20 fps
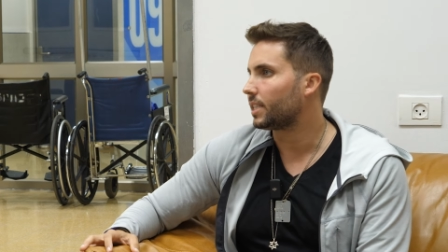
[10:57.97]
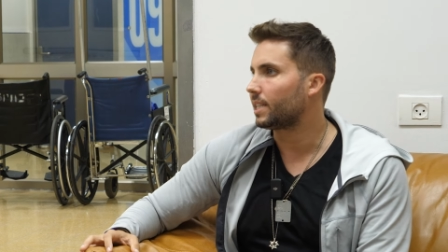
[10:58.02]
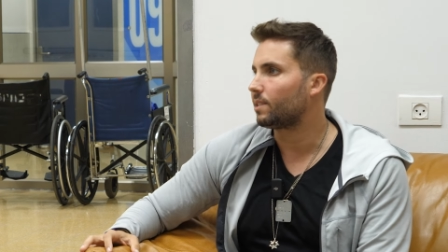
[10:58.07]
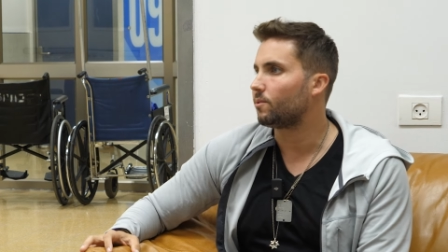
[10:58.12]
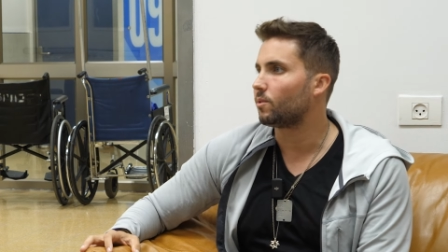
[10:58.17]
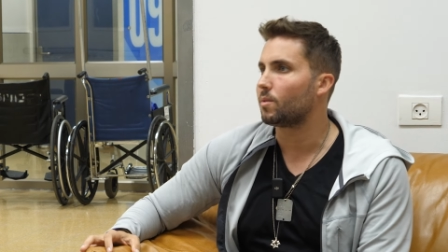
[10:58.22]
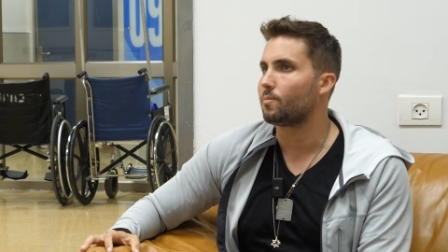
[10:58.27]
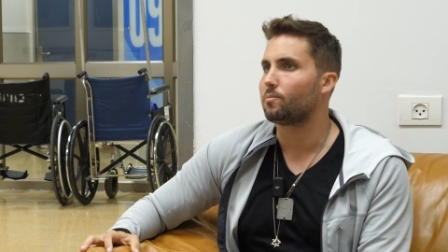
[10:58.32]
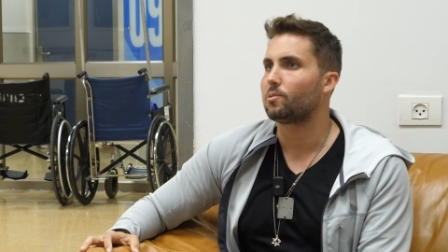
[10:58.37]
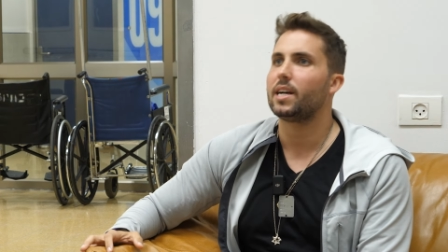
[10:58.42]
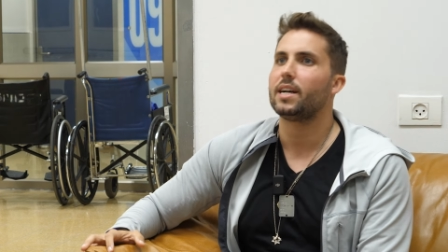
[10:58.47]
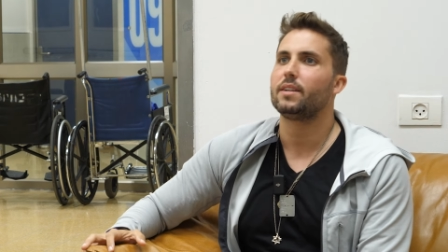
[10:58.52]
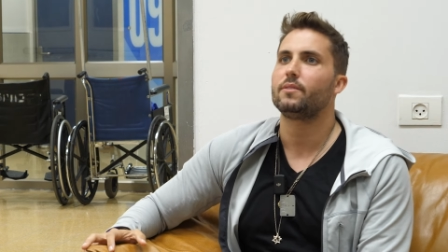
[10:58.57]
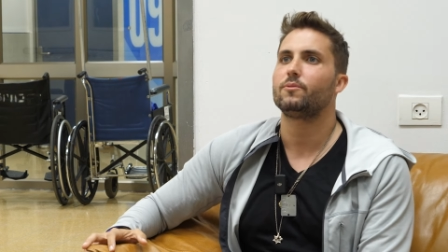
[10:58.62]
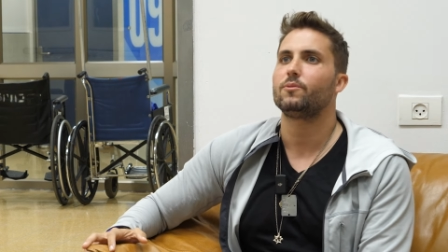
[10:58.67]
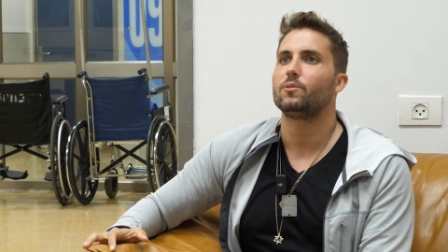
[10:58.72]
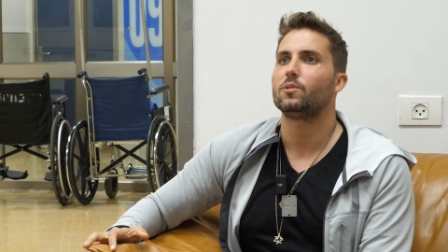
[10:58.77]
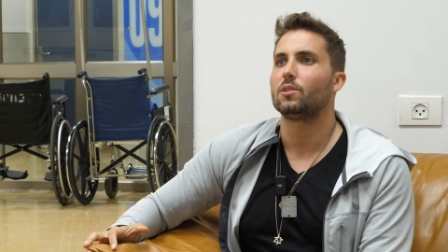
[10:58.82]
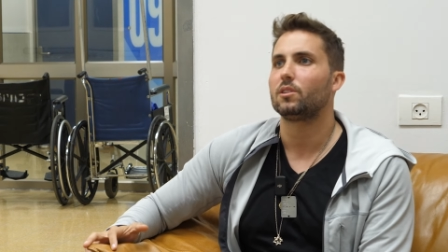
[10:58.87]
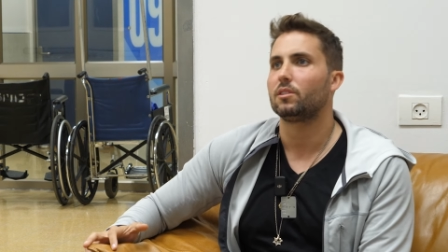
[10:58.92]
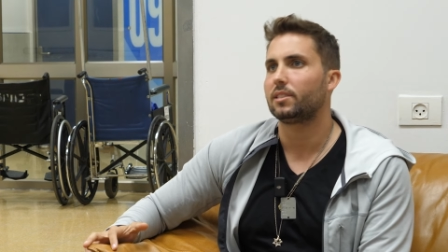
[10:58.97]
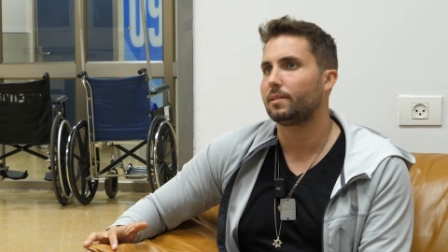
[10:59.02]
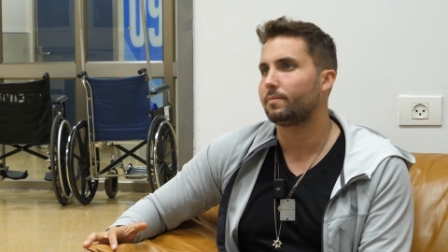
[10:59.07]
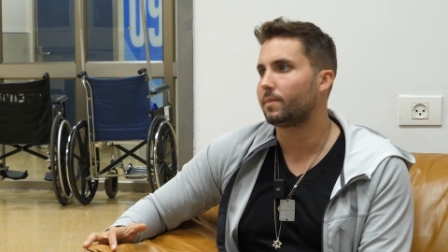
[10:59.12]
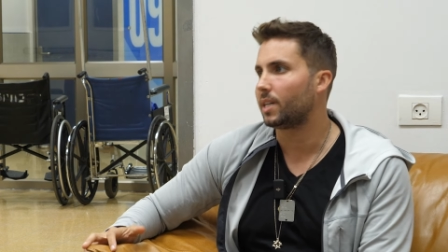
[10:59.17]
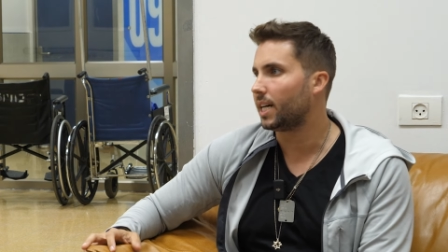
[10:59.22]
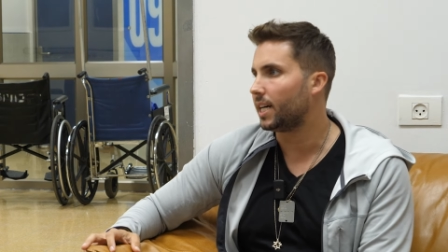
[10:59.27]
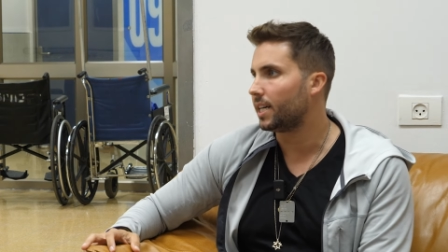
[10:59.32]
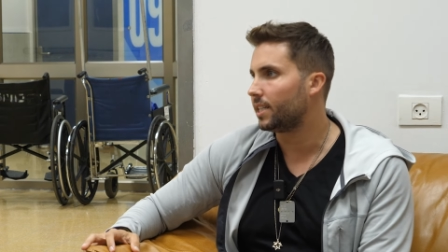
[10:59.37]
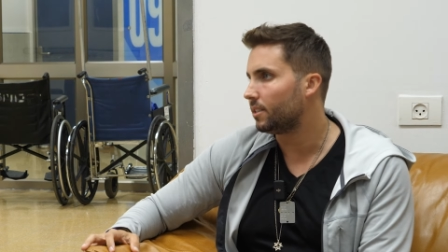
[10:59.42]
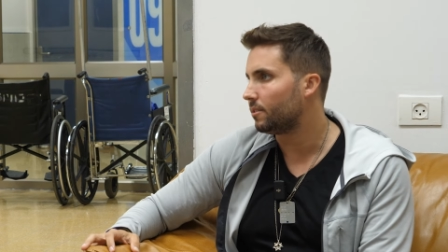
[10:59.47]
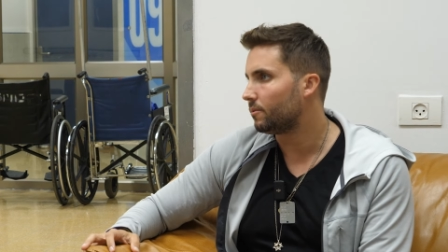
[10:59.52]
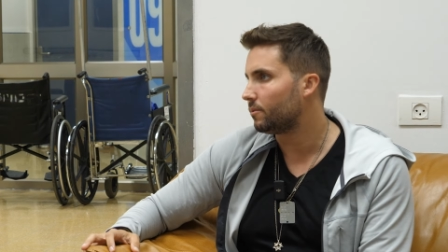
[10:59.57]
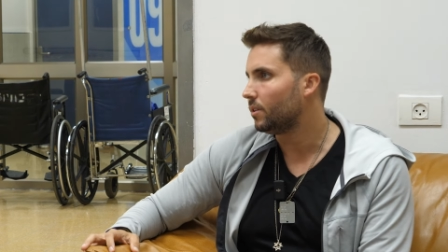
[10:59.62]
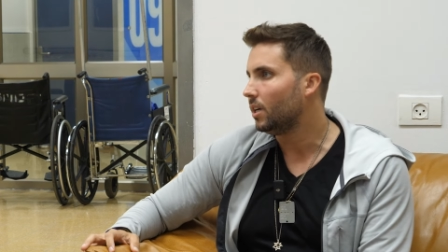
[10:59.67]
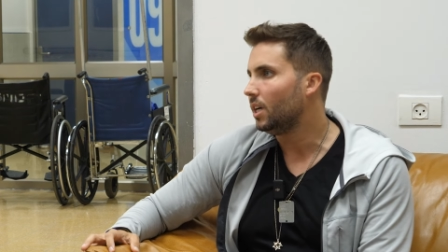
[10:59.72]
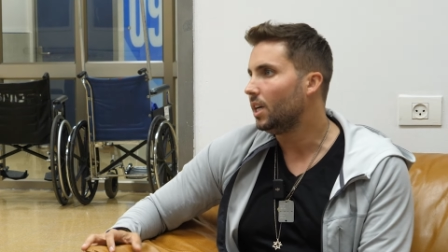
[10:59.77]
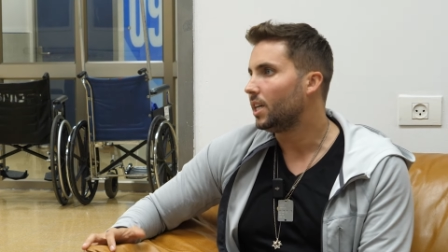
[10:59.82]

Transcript: like we're bred for some kind of,